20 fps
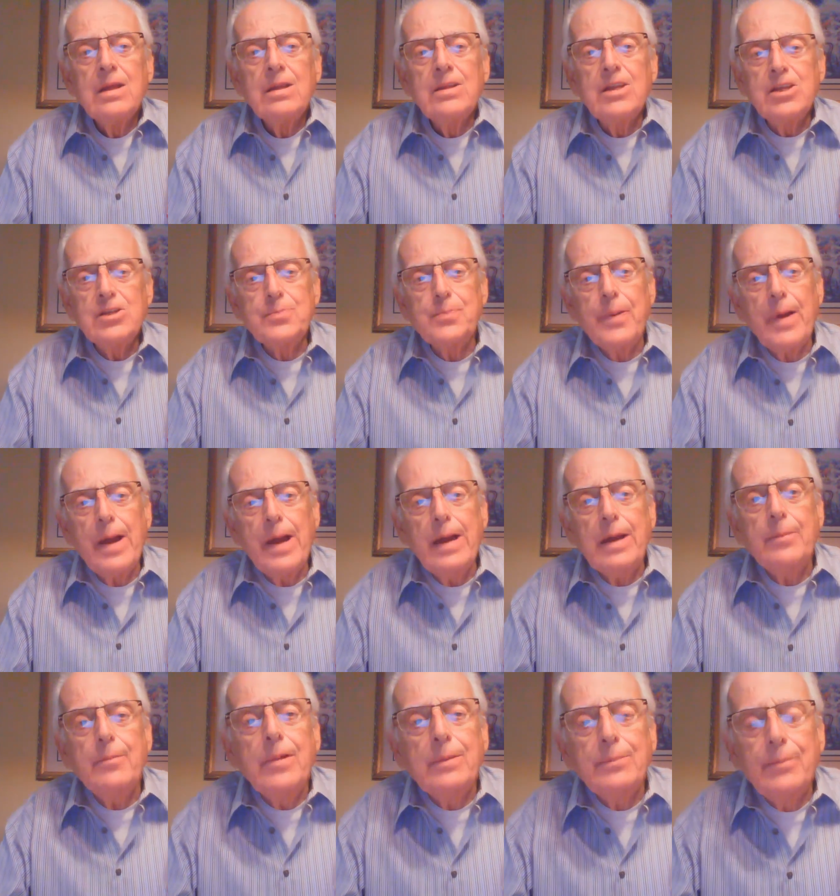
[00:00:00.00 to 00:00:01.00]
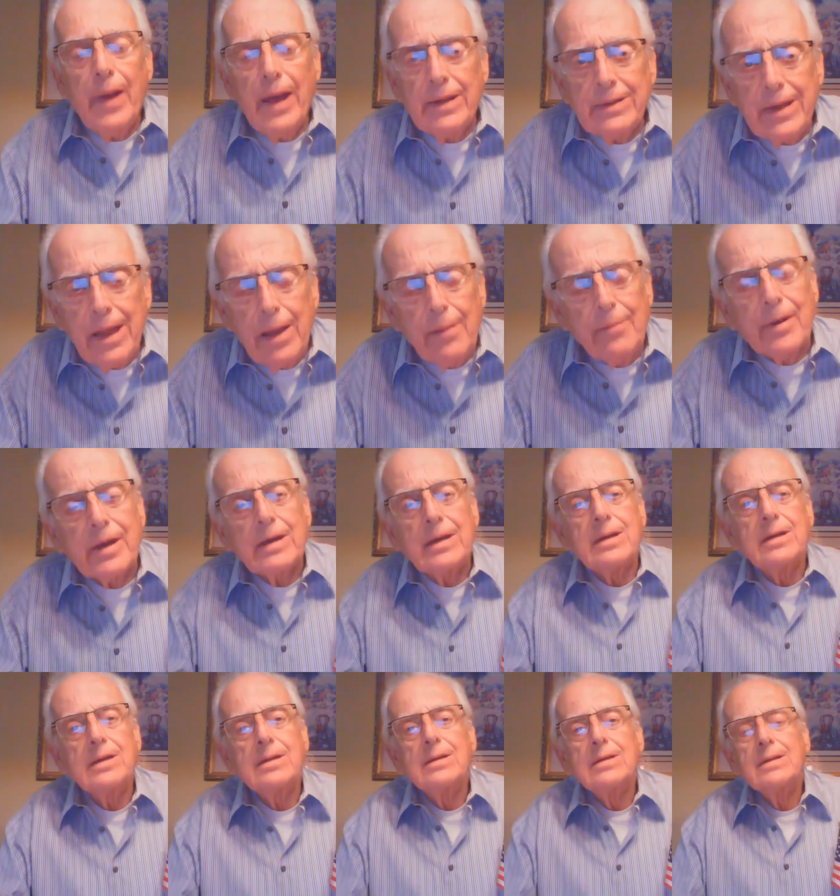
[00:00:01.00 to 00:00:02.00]
This pandemic
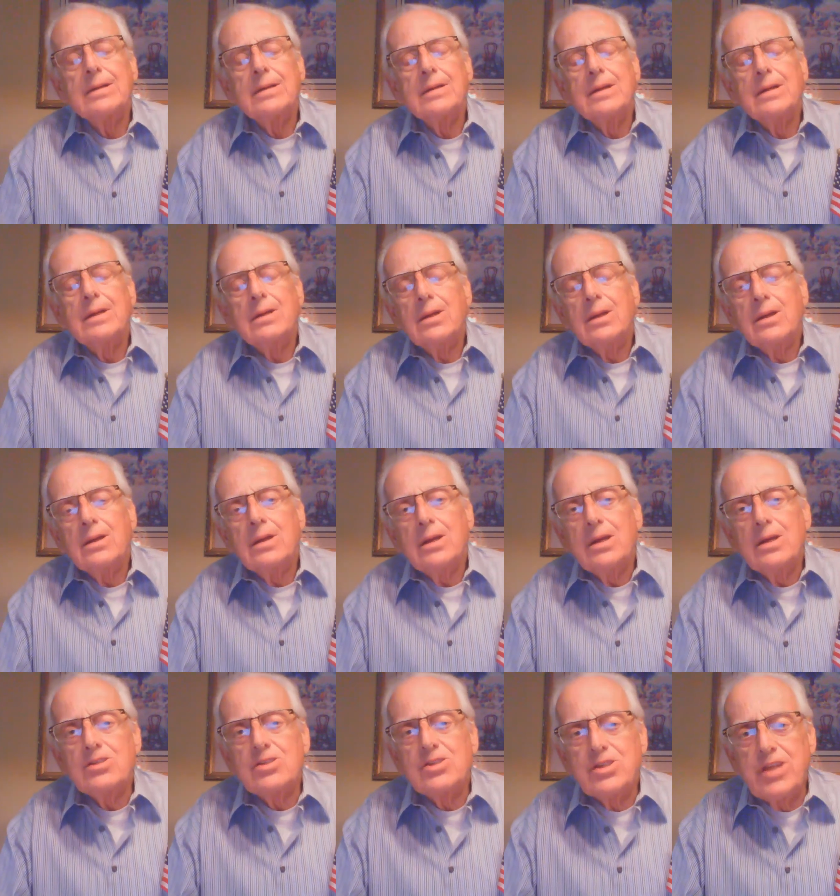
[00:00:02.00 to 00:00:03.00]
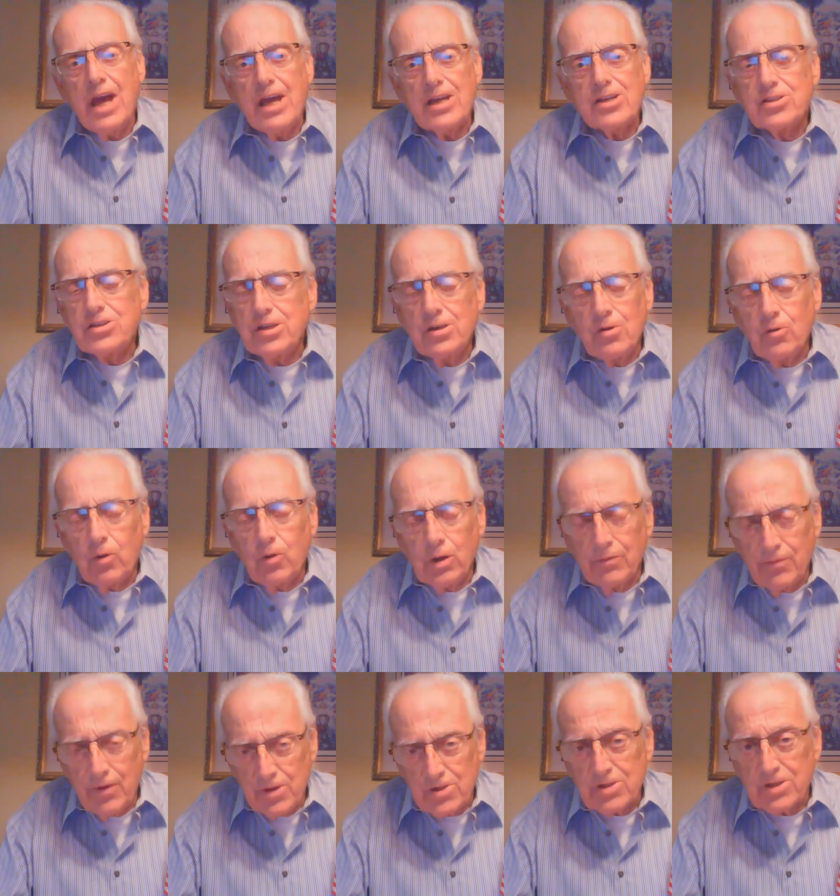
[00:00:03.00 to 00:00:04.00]
is testing all
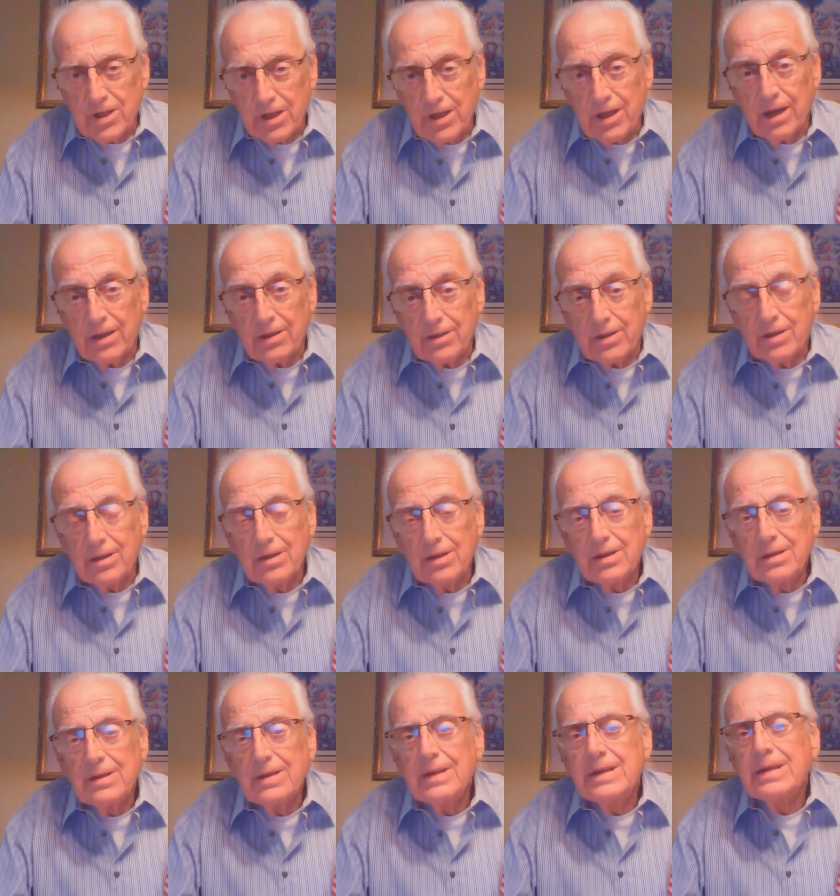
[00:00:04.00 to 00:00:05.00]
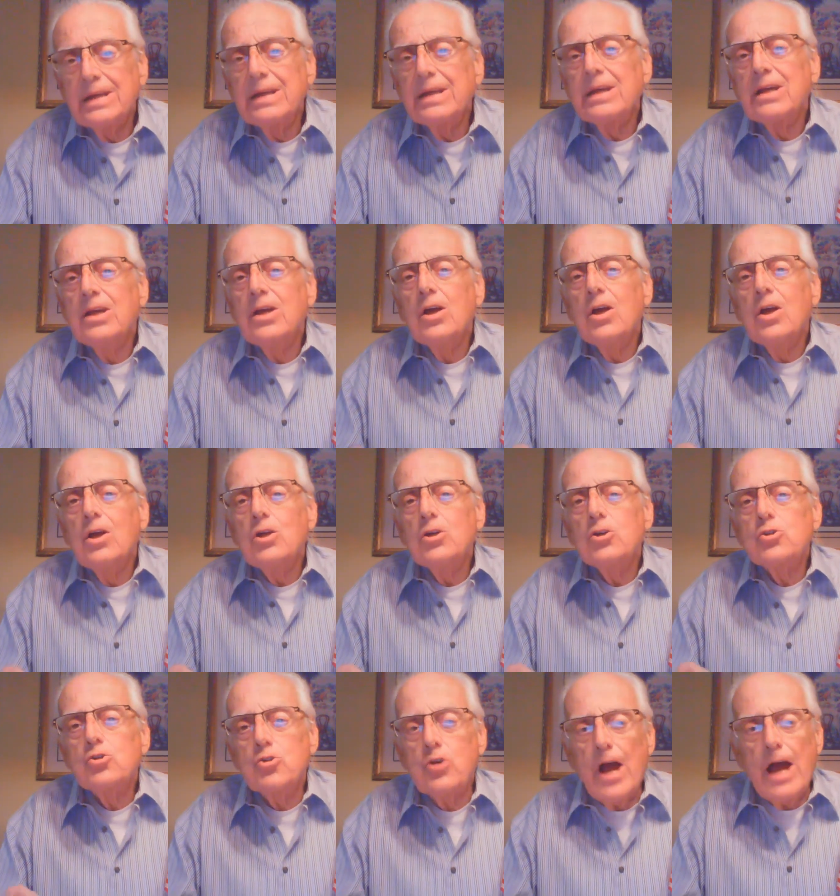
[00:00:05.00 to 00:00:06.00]
of us together.
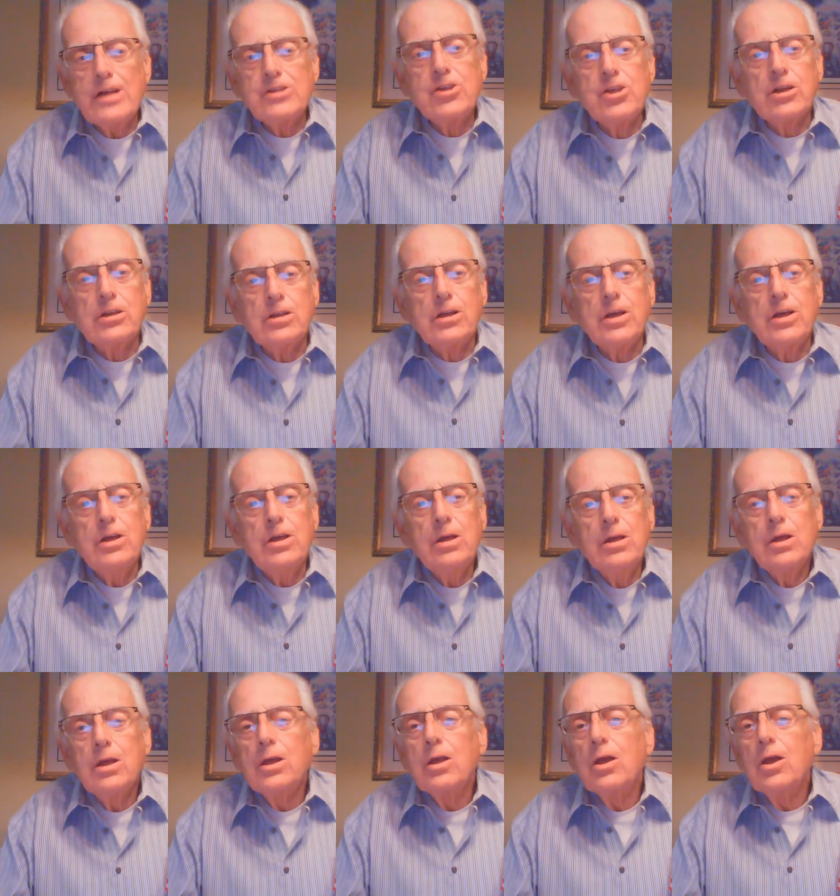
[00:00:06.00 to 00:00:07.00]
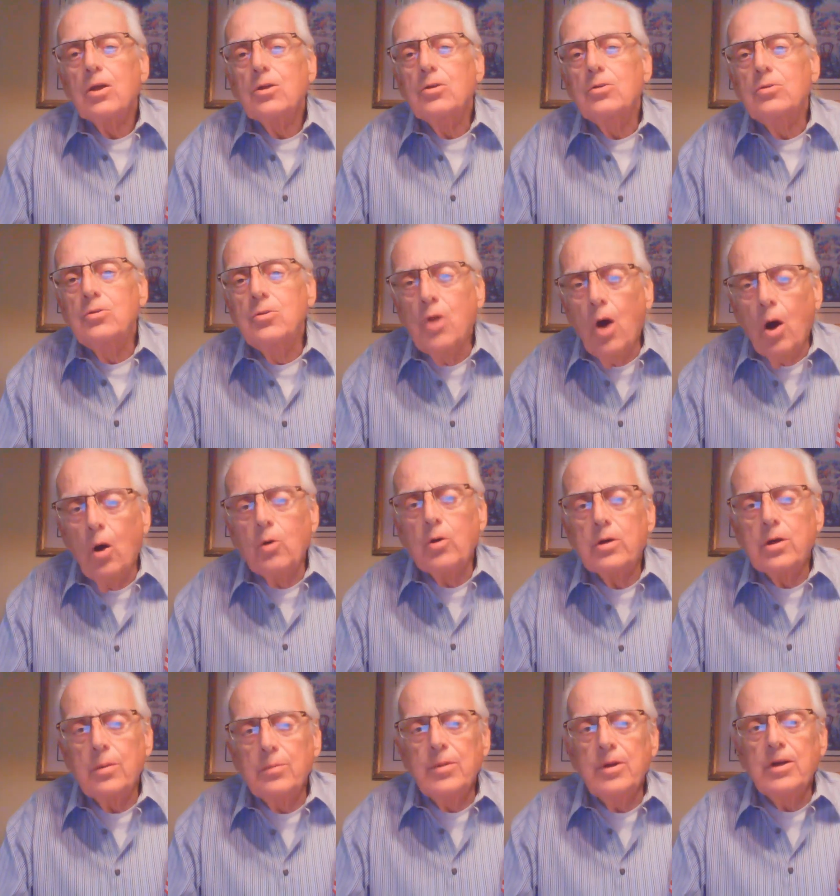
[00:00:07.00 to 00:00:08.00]
Tragically, no
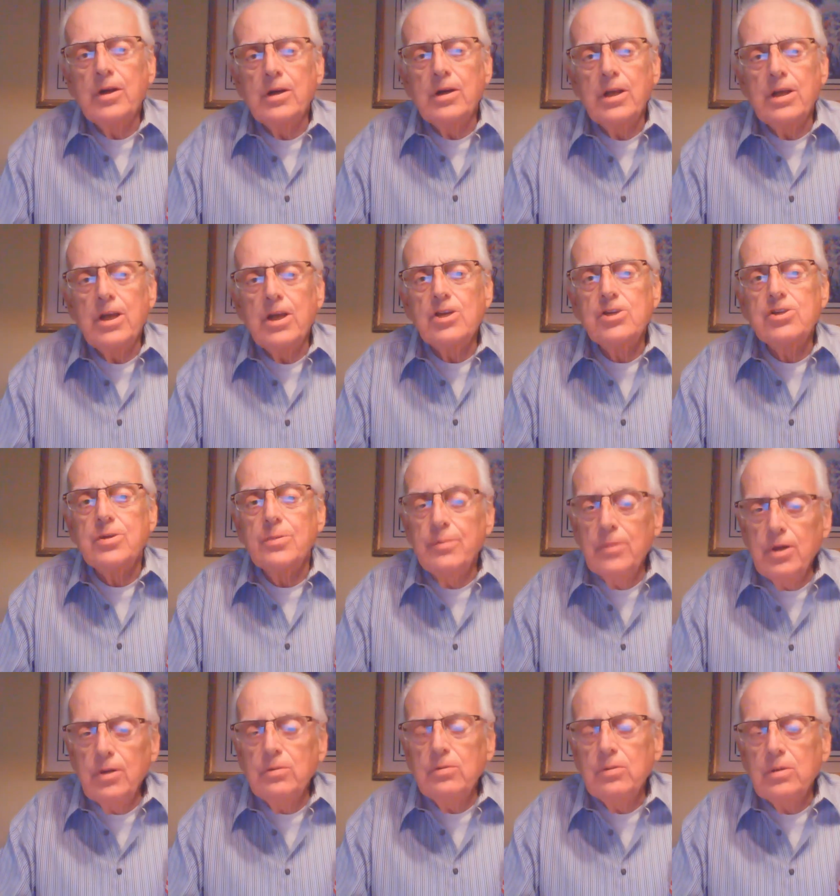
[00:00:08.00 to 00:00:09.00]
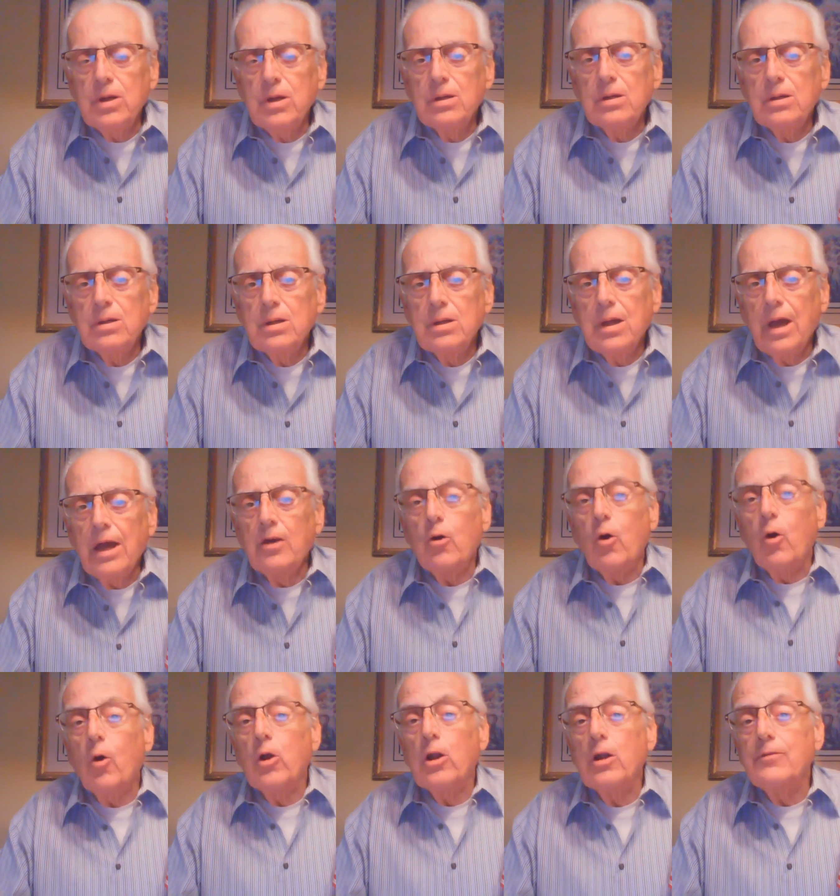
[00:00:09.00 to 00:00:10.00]
community is immune, and
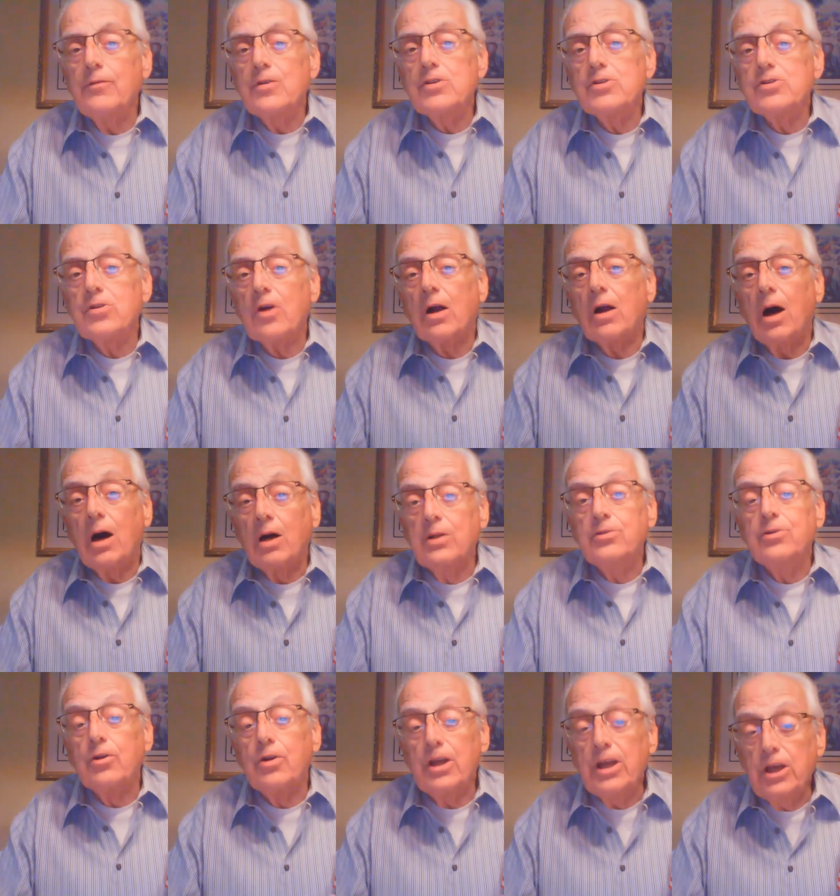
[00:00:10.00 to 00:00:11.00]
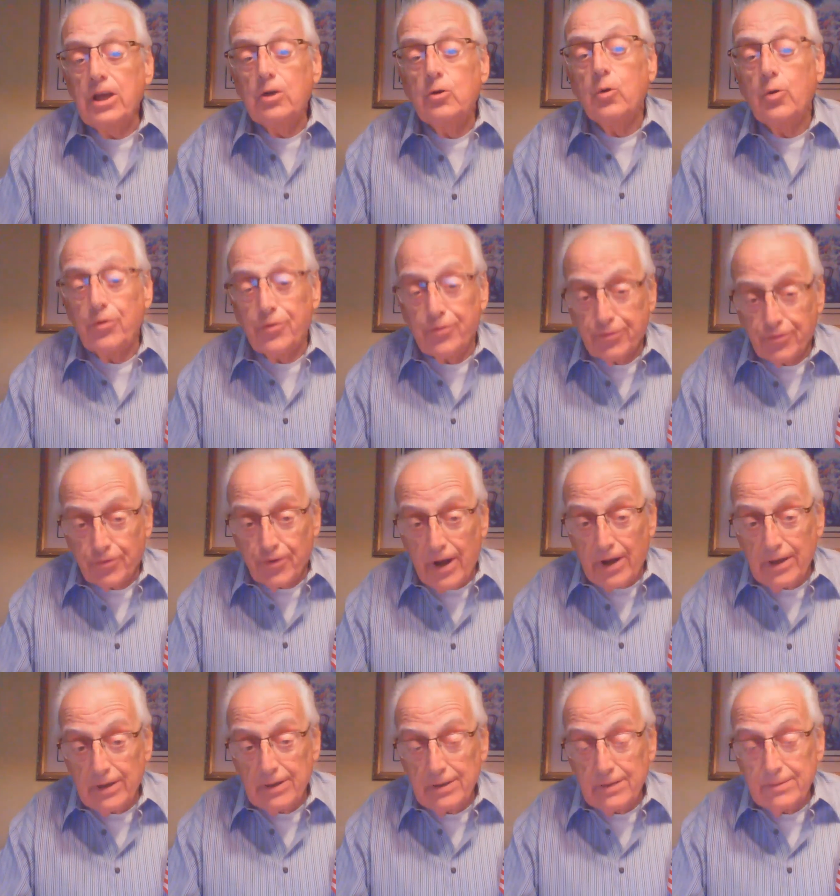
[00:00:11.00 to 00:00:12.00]
all of us are under equal
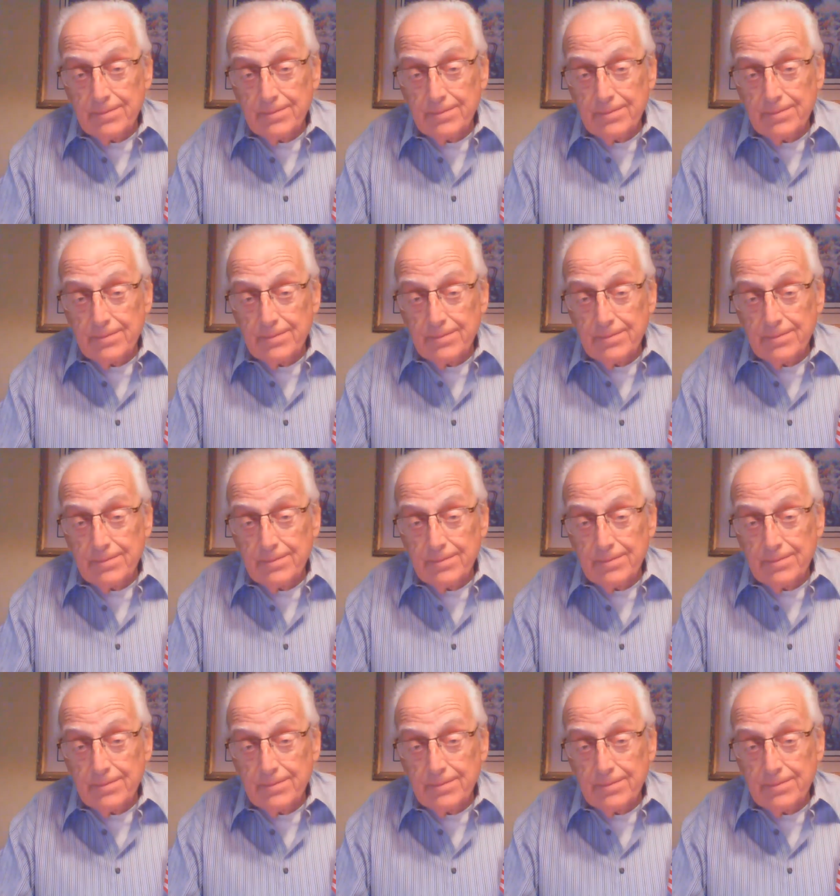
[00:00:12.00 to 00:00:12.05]
threat.